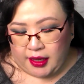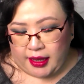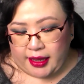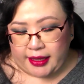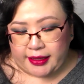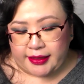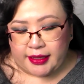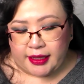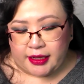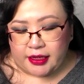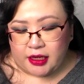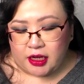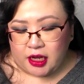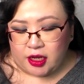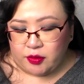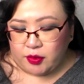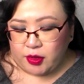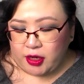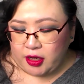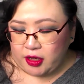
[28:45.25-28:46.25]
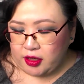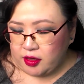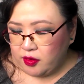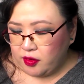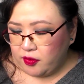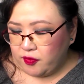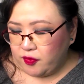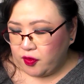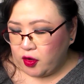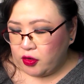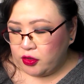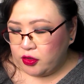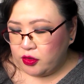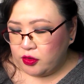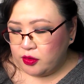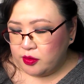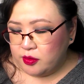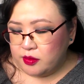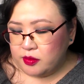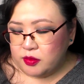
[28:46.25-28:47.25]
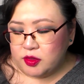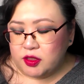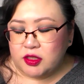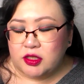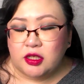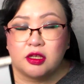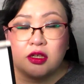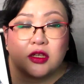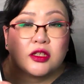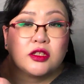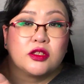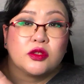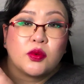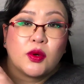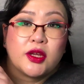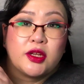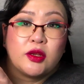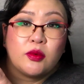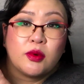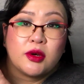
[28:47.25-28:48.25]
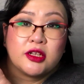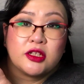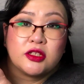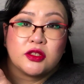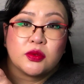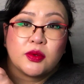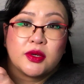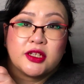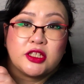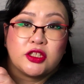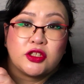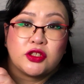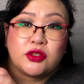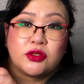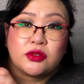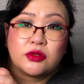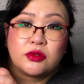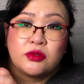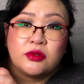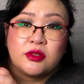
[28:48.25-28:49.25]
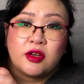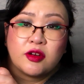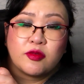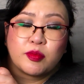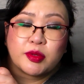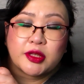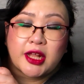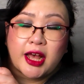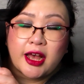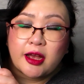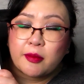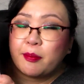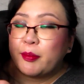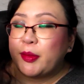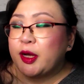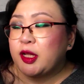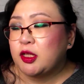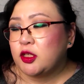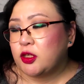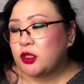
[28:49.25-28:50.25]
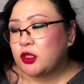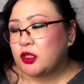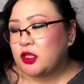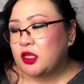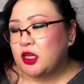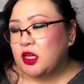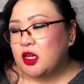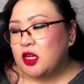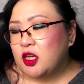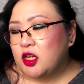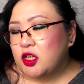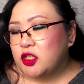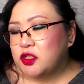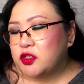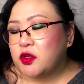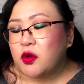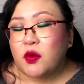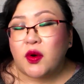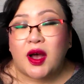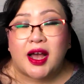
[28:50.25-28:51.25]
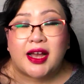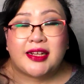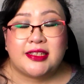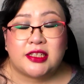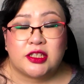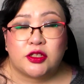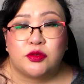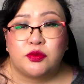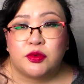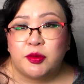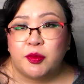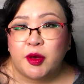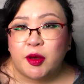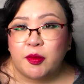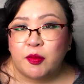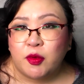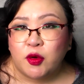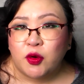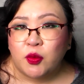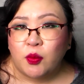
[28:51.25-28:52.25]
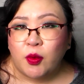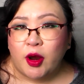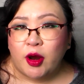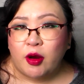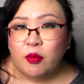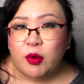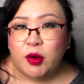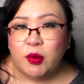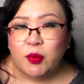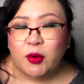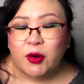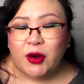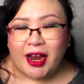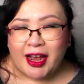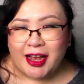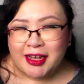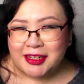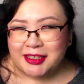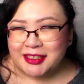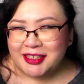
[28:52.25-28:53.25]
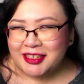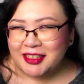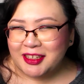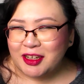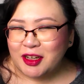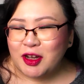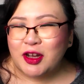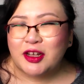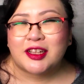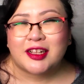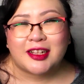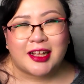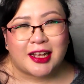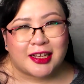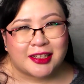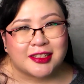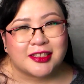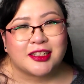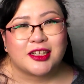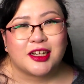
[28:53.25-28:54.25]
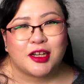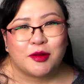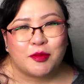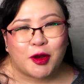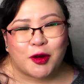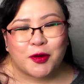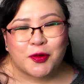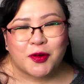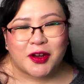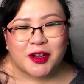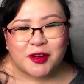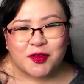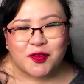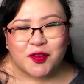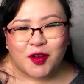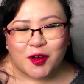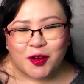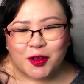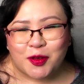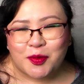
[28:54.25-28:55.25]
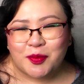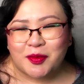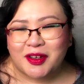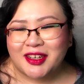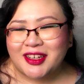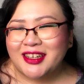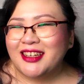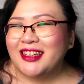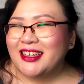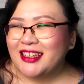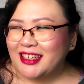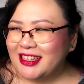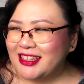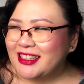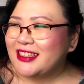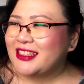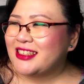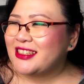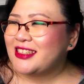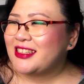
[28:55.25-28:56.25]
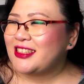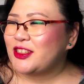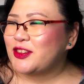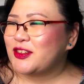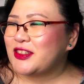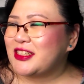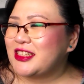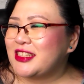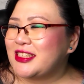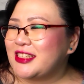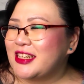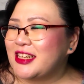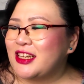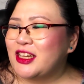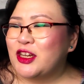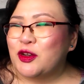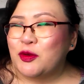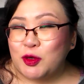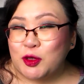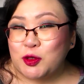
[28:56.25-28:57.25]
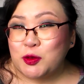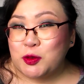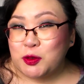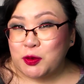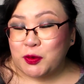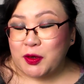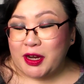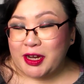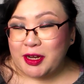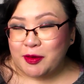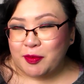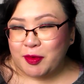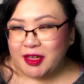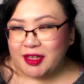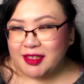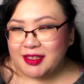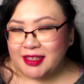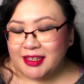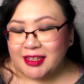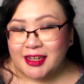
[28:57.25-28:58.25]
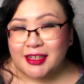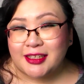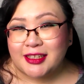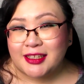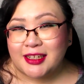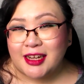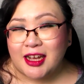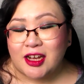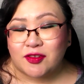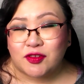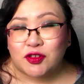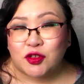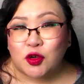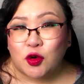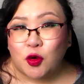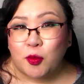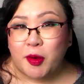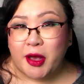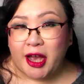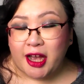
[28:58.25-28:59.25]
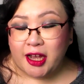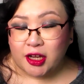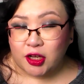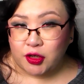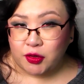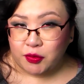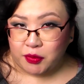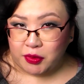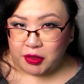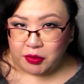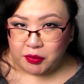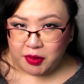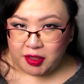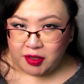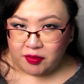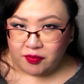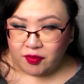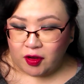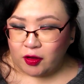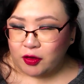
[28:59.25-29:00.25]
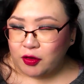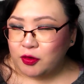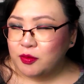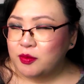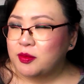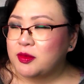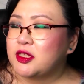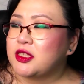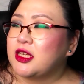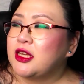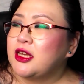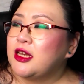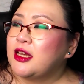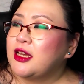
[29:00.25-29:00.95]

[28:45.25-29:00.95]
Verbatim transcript: And then I read volumes 21 and 22 of Black Butler. So I did remember where we were at the last time I read a volume in this series, which was great because then I didn't have to go back and reread volumes.